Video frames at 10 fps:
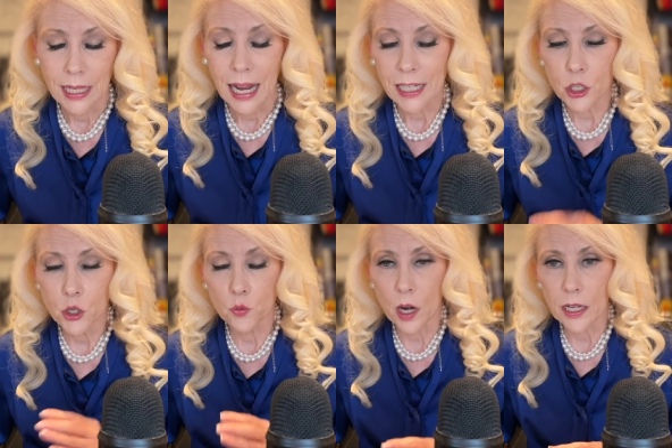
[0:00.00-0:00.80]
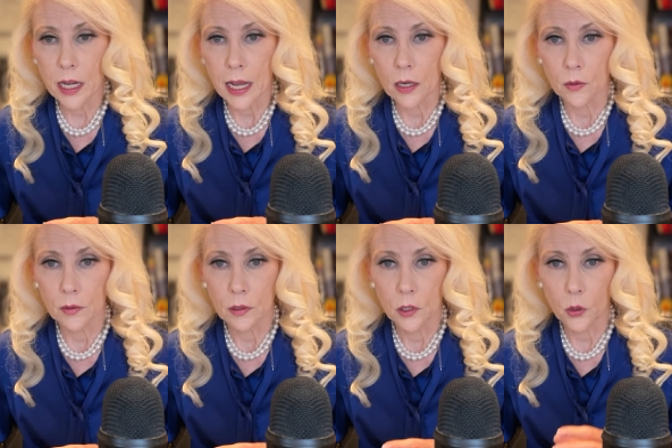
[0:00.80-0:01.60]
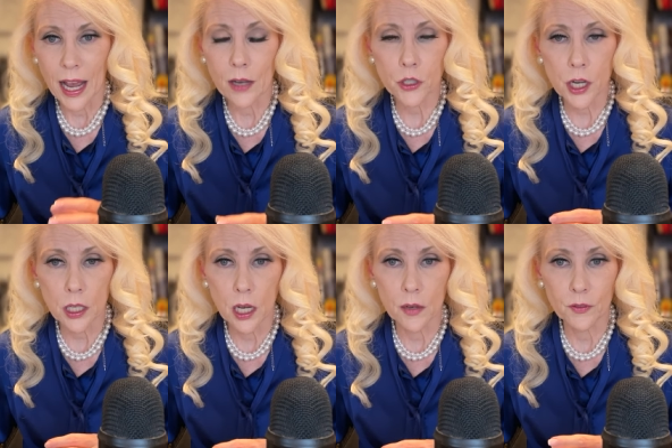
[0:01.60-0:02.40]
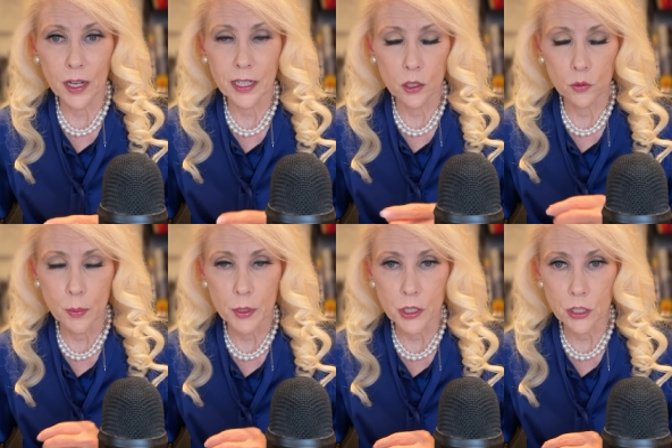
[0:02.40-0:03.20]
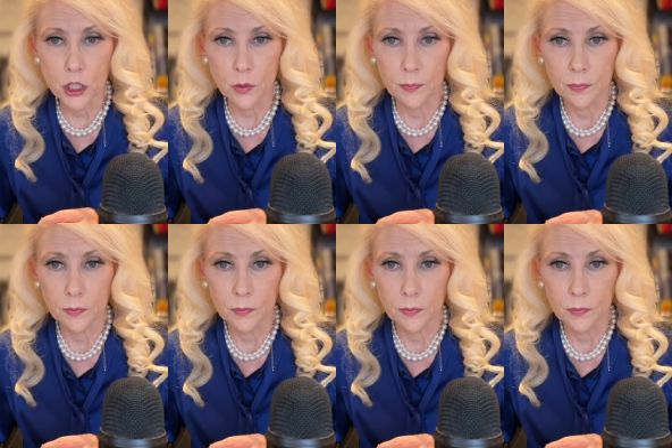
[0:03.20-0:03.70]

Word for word: I need you right now. Go to house.gov, find out who represents you.